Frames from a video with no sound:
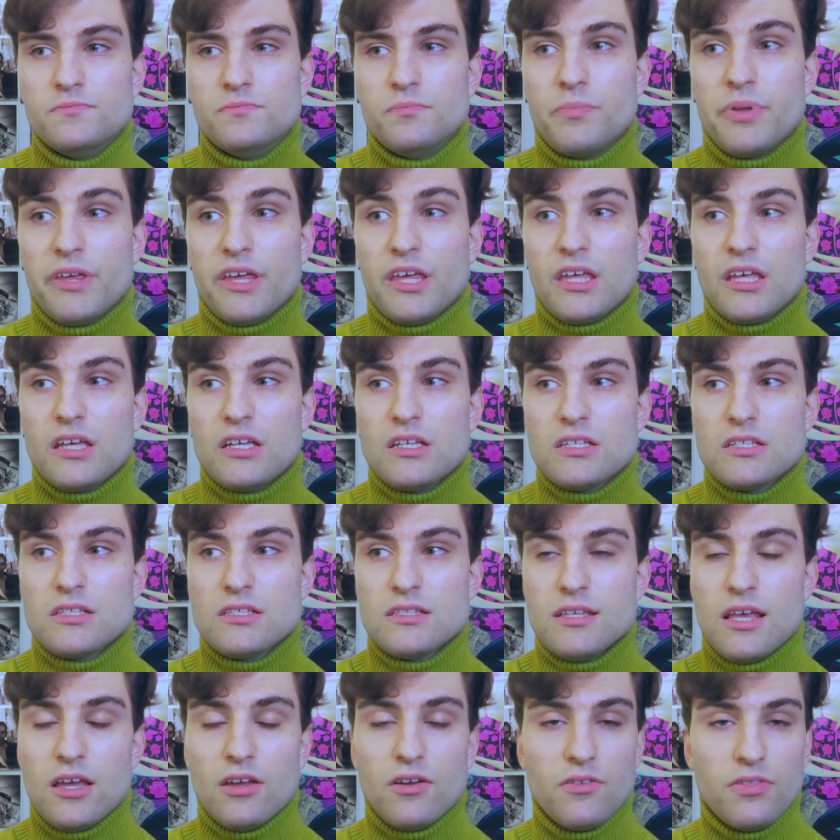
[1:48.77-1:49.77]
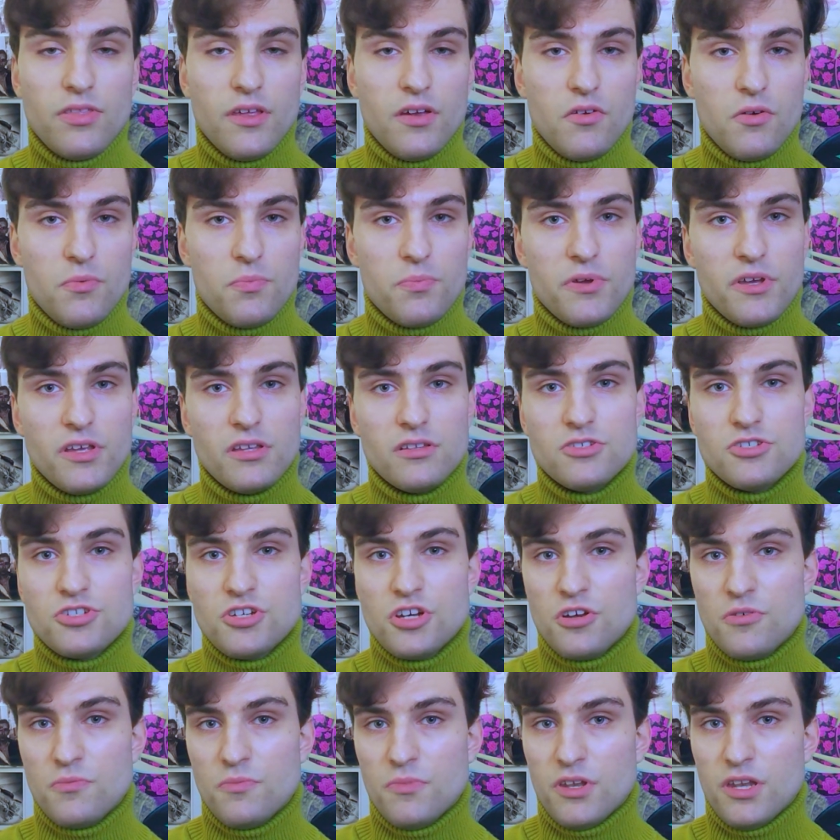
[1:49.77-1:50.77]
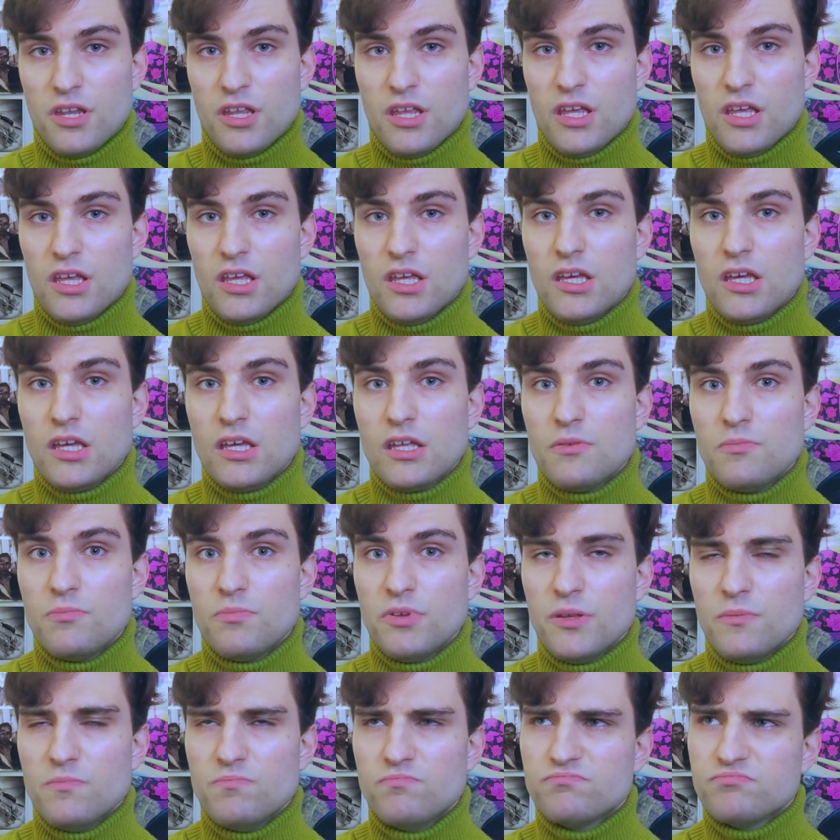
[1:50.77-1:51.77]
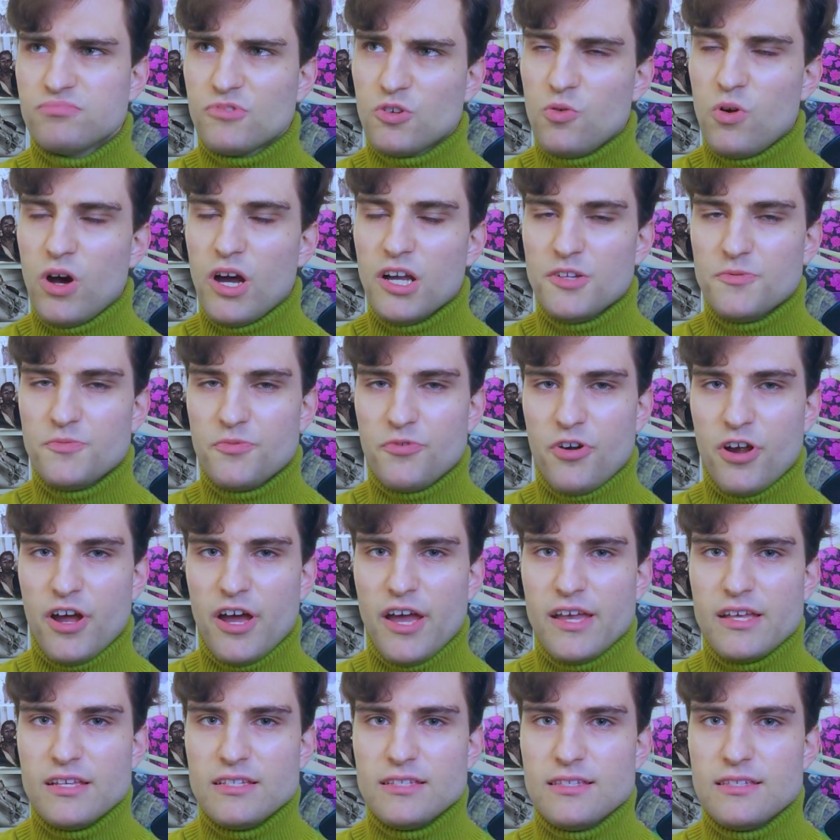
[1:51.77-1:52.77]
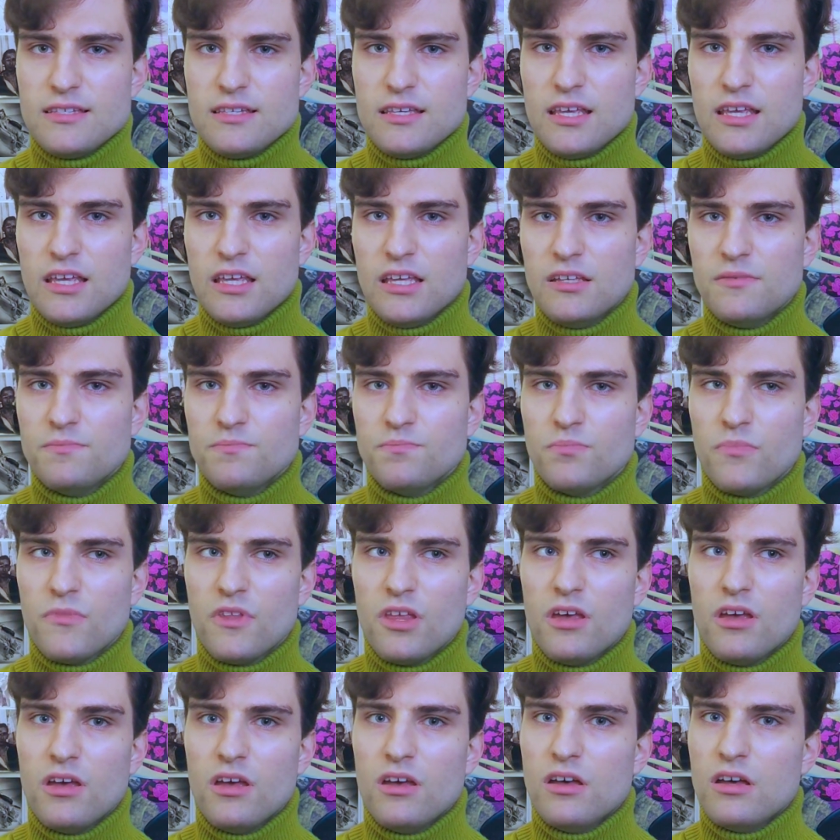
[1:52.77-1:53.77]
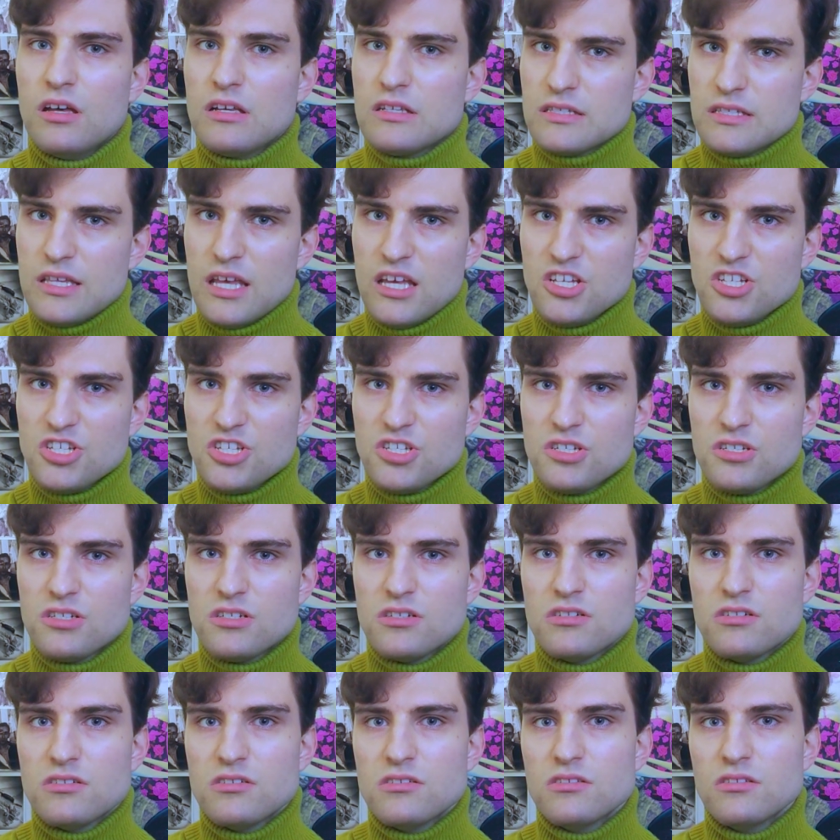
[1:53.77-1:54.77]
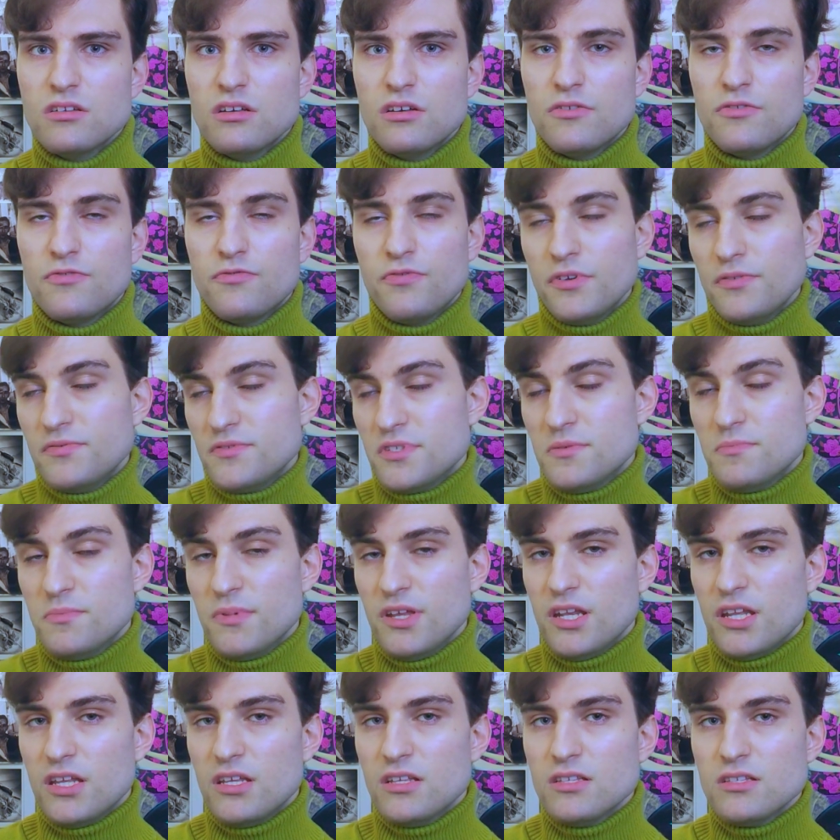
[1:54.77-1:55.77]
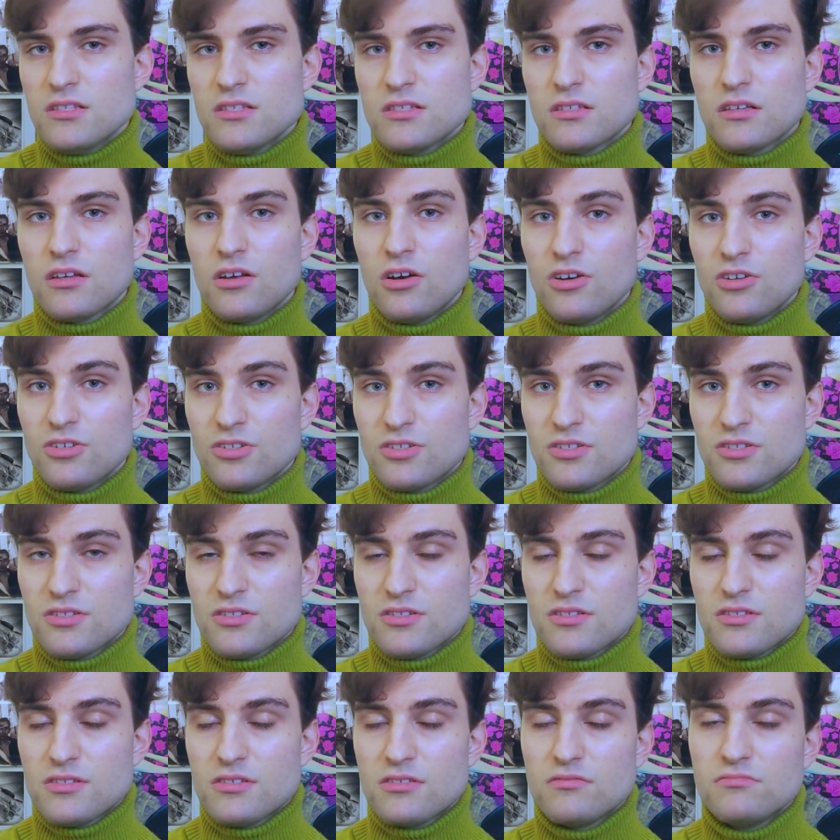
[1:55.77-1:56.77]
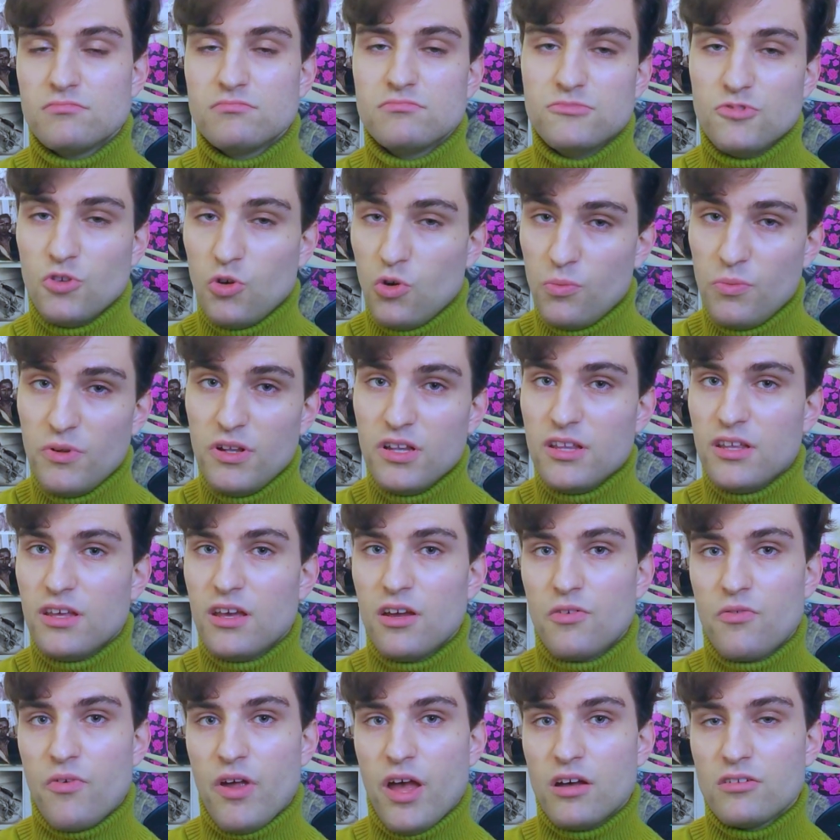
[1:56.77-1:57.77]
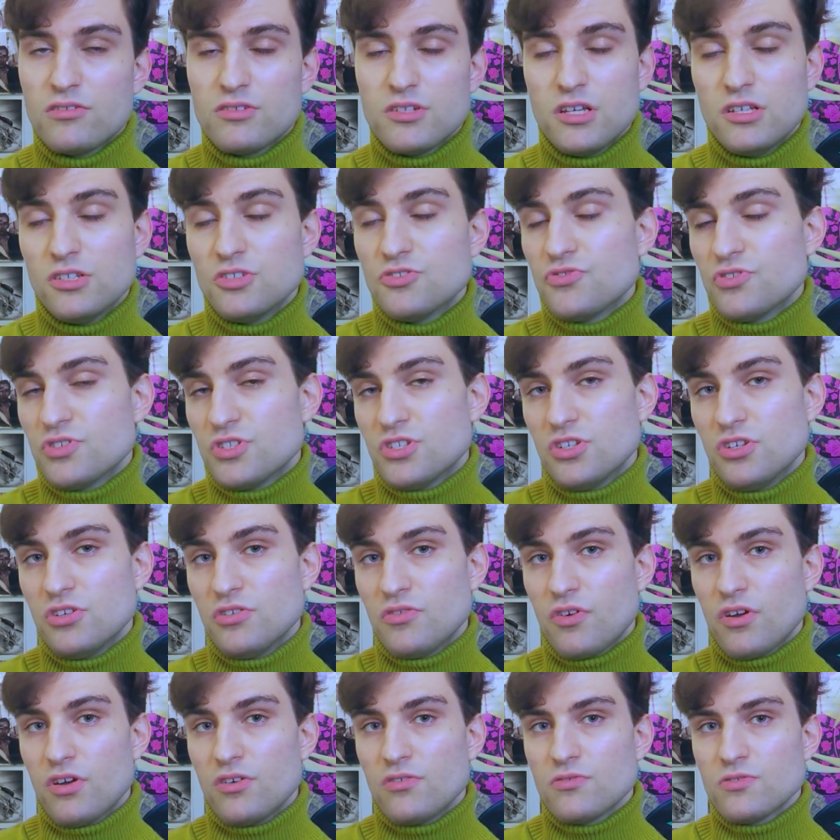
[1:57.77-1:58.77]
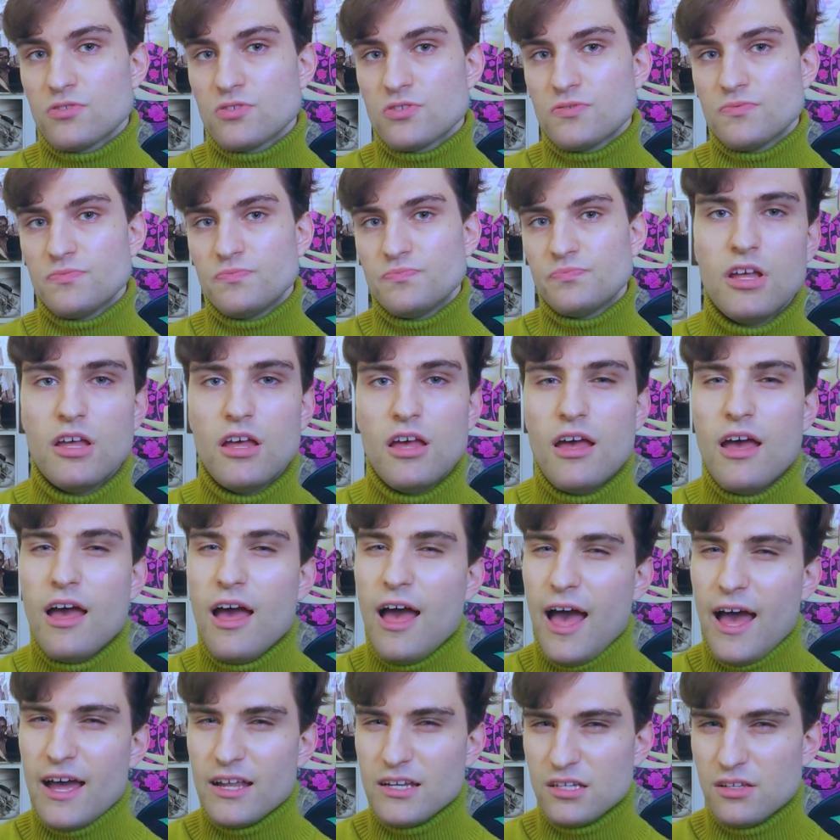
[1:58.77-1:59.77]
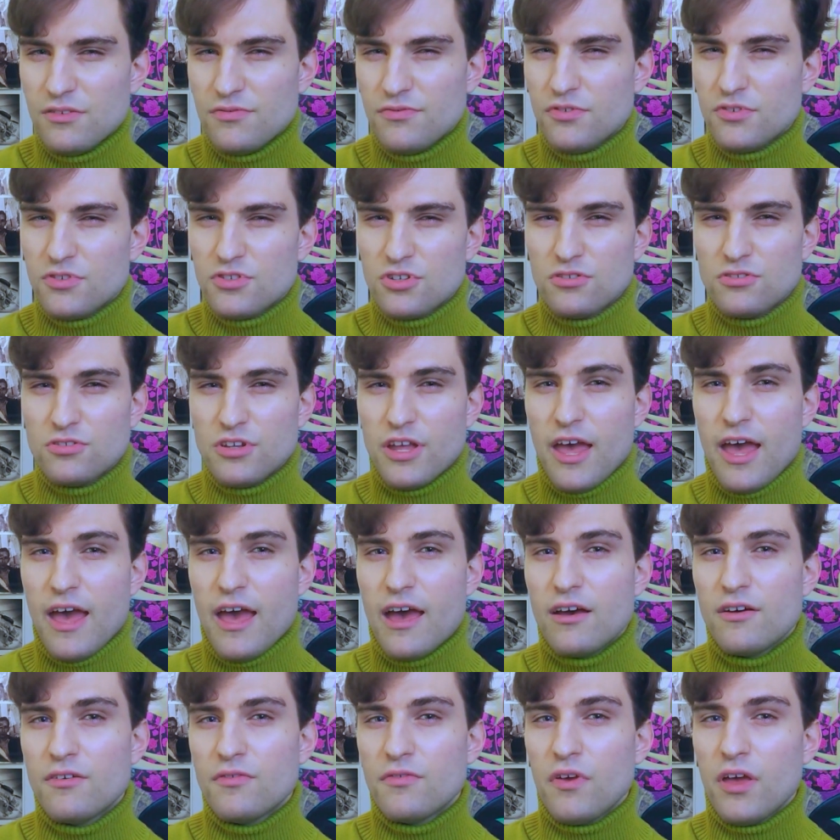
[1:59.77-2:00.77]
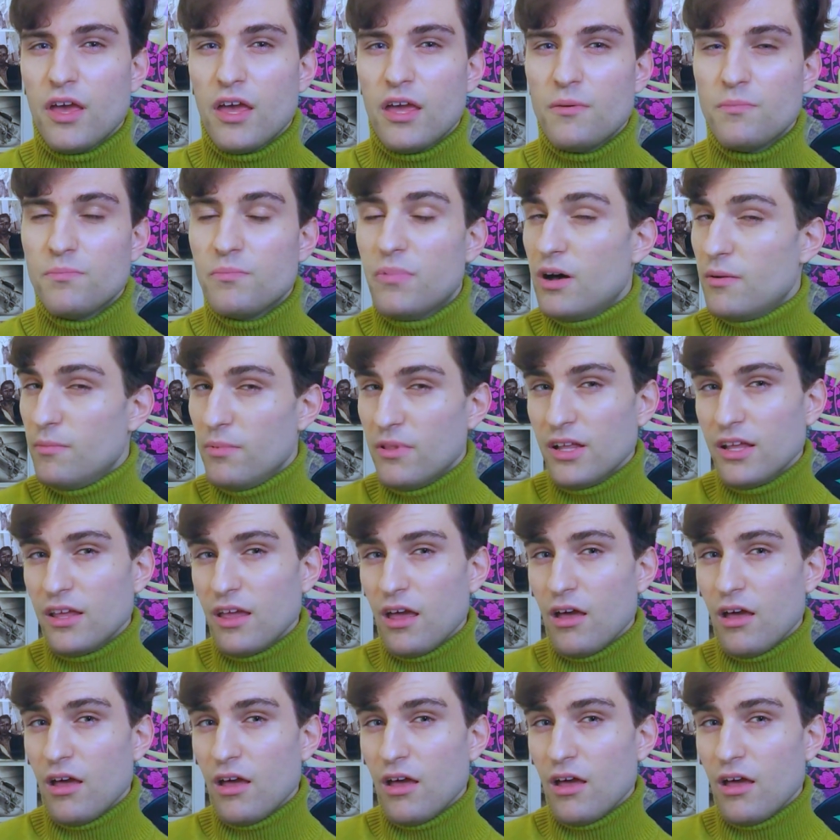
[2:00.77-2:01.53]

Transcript: Because psychotherapy in Germany can be quite pricey. A session of 50 minutes costs normally around 100 euros. And if you don't have a public